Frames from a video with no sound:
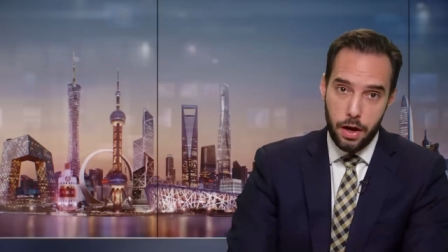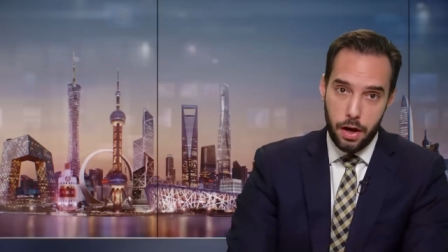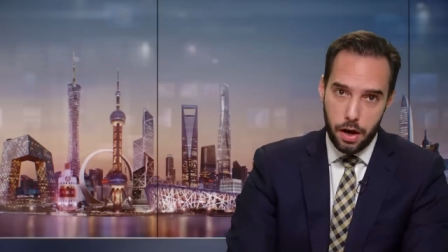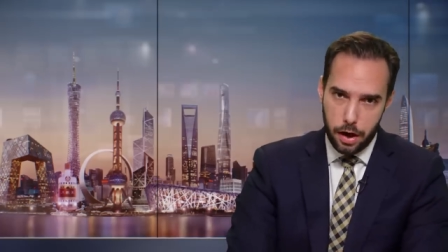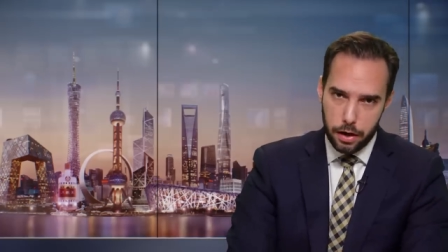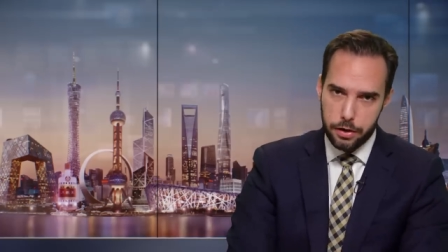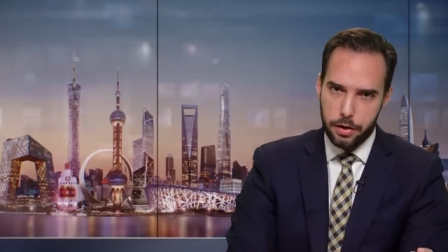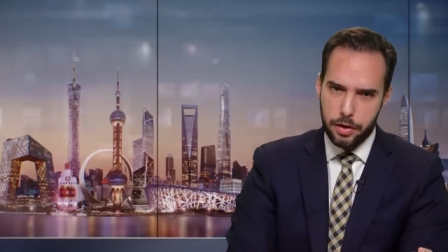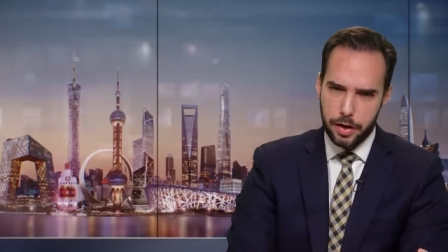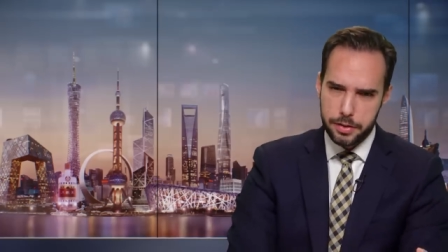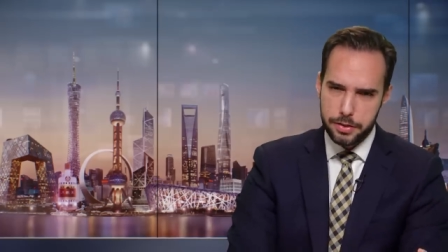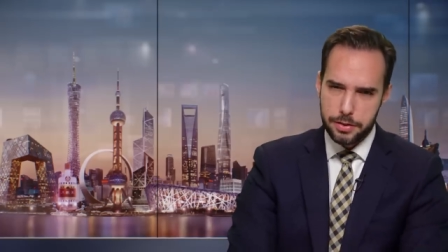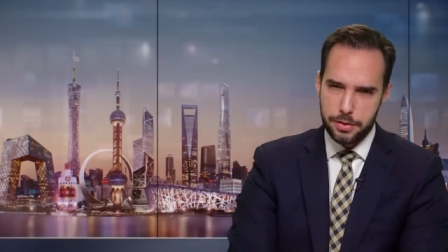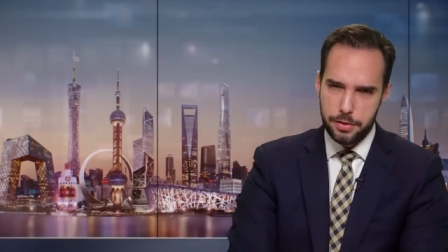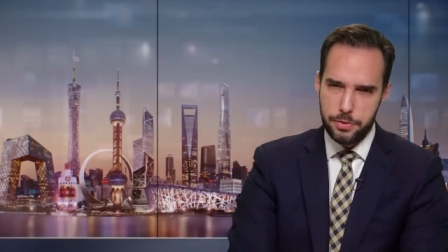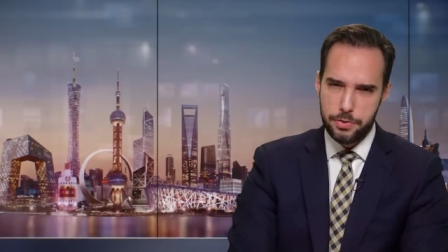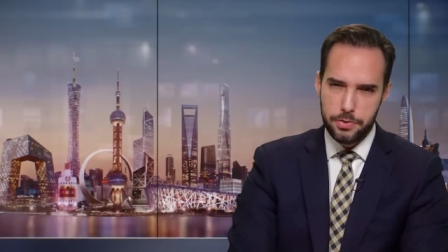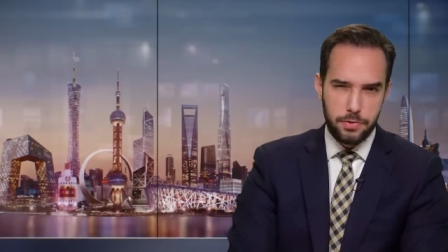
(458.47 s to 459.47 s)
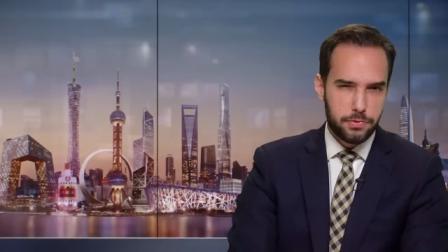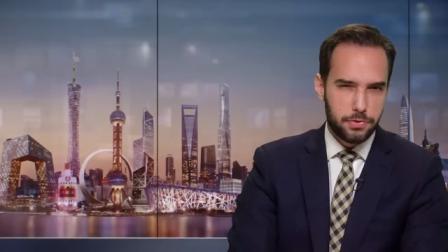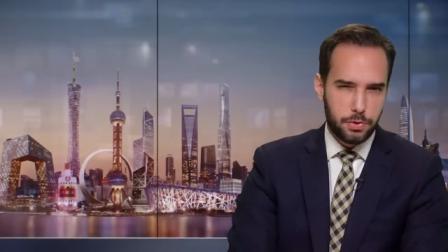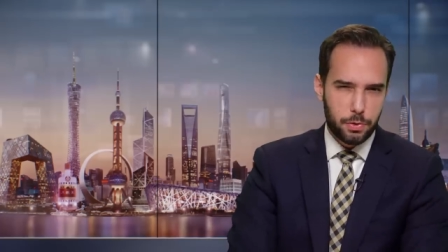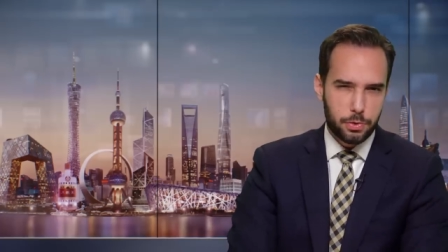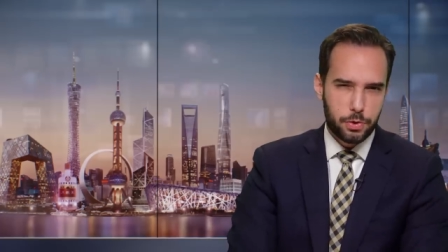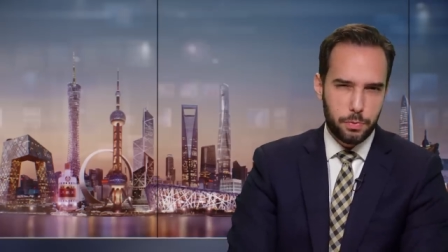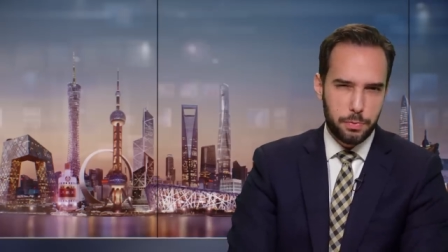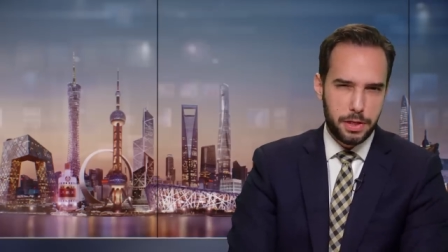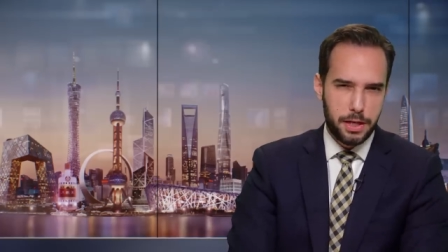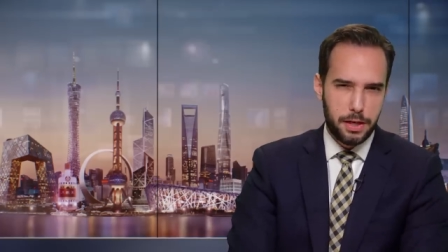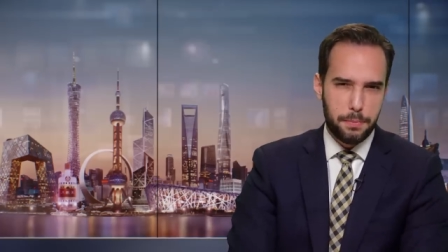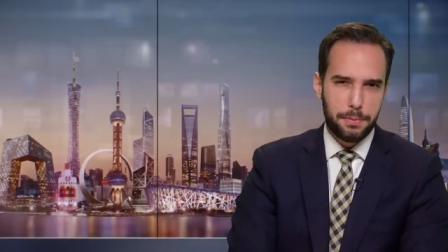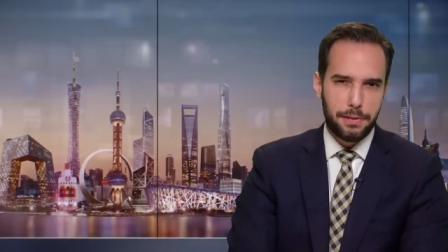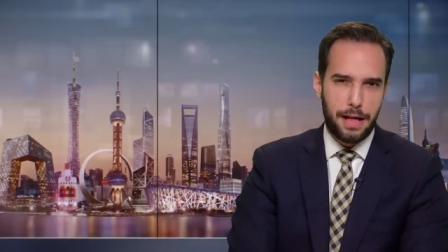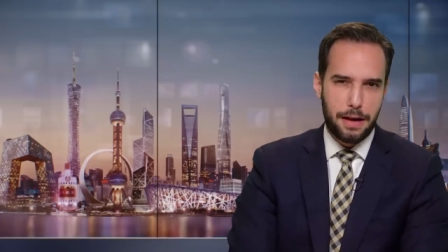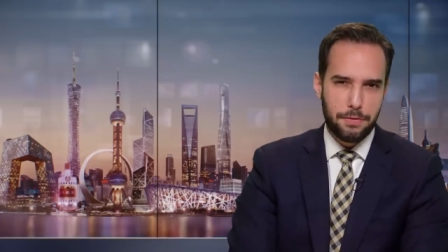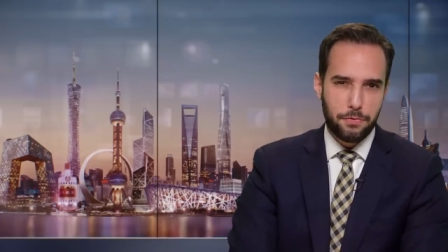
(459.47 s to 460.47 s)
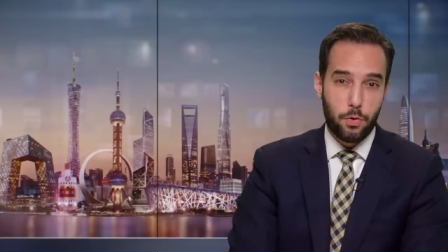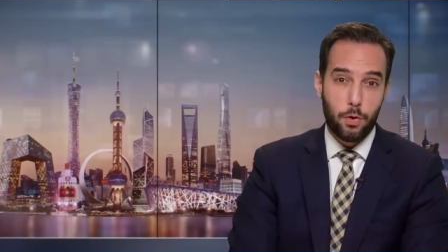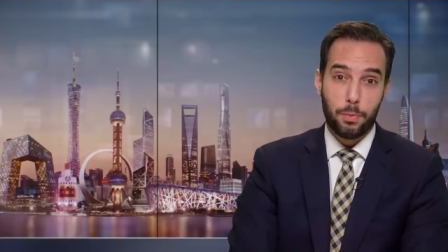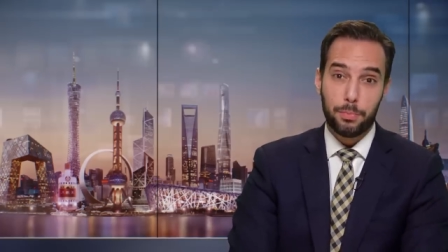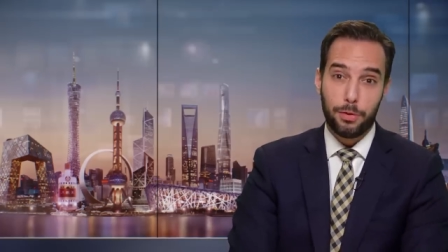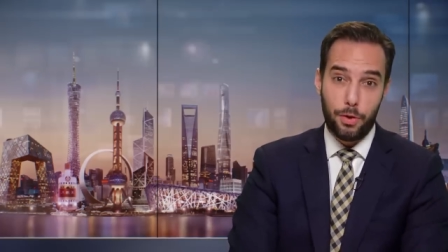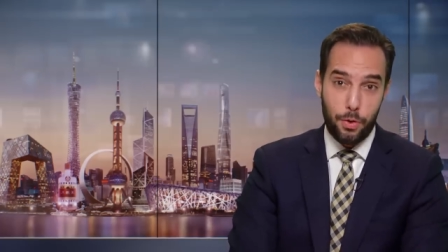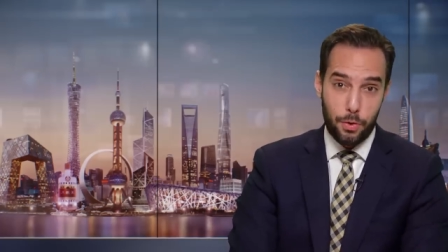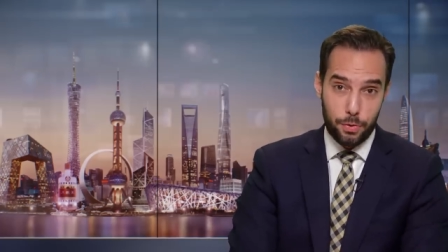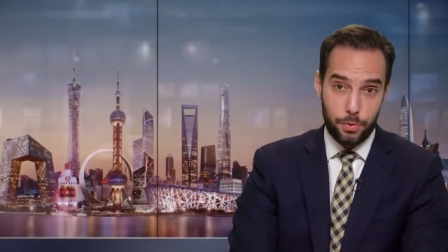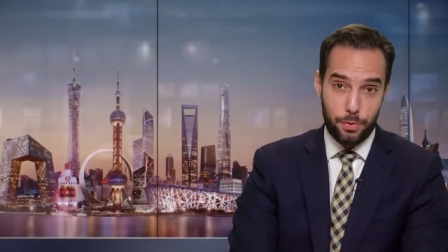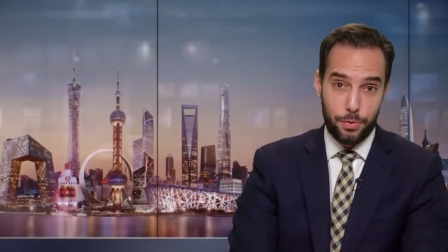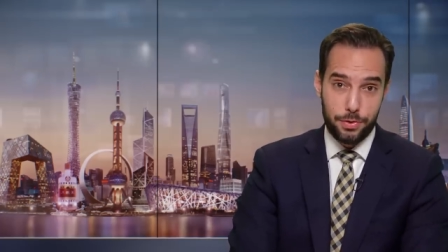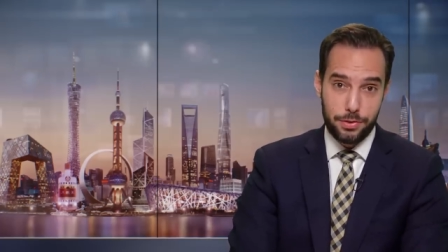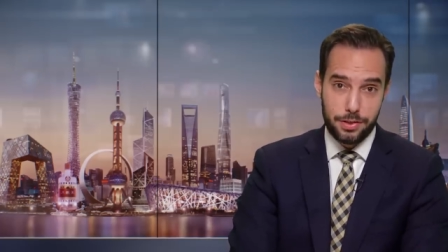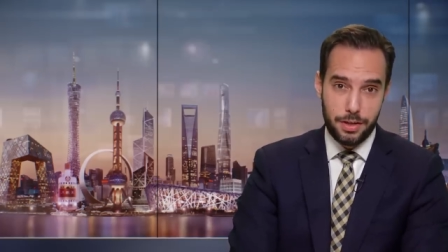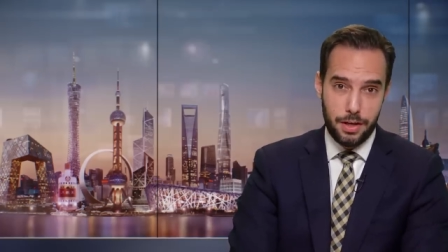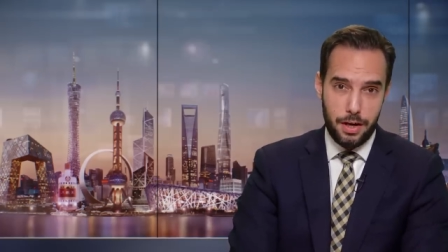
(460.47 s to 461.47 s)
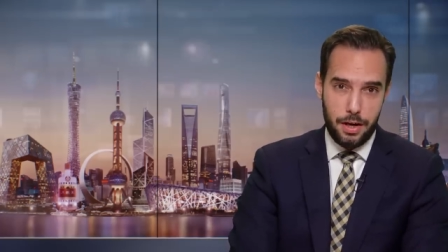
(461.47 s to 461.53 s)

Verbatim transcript: on our exclusive social media platform, Locals.